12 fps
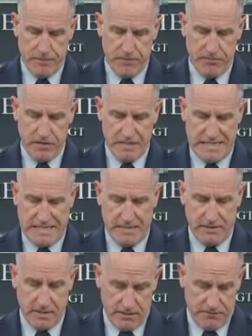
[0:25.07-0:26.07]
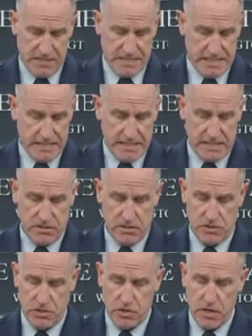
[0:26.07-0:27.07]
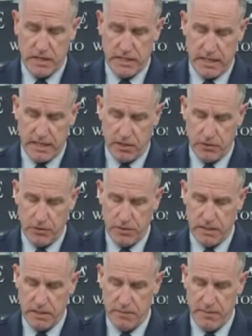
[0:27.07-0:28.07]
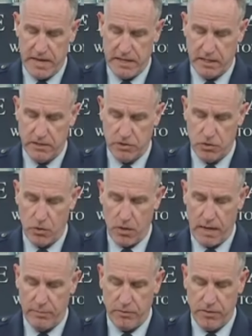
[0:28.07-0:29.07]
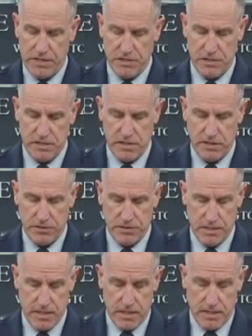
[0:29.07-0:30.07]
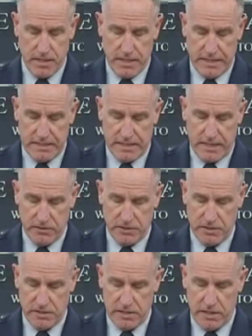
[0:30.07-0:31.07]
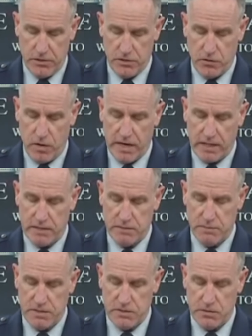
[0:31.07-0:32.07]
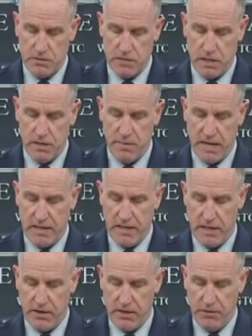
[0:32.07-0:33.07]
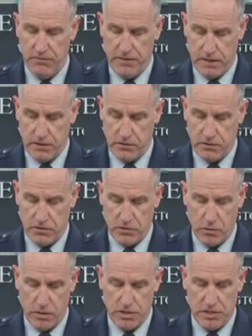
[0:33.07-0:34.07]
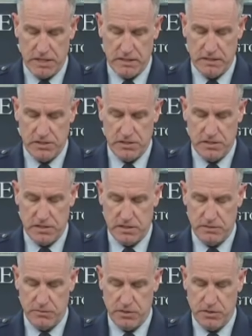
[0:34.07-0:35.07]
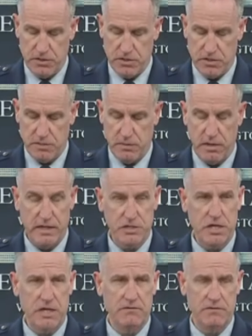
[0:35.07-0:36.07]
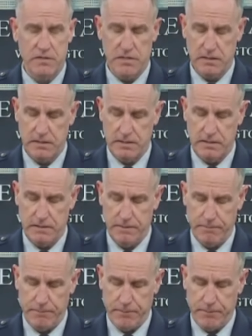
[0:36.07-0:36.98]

The facilities struck included command and control operations centers, intelligence centers, rockets, missiles, unmanned aerial vehicle storage, and logistics and munitions supply chain facilities.